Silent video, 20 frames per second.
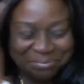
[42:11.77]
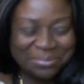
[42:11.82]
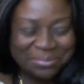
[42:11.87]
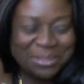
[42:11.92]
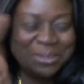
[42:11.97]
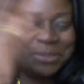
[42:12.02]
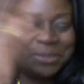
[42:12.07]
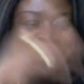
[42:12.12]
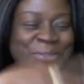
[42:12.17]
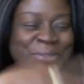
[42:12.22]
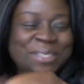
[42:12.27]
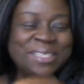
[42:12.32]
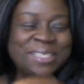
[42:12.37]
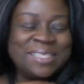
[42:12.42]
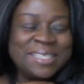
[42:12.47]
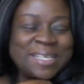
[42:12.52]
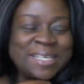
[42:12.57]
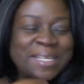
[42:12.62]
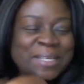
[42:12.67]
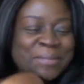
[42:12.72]
know, she's
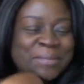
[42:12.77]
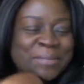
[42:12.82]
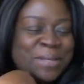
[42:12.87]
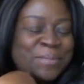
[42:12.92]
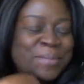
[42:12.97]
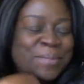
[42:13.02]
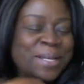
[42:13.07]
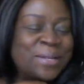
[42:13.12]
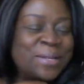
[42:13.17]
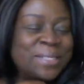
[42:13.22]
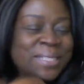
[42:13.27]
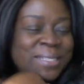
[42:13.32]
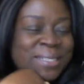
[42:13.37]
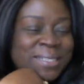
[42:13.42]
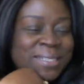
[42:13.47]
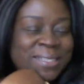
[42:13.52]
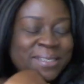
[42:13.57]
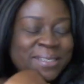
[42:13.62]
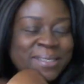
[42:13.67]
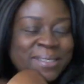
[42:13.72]
telling me about
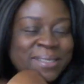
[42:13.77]
it.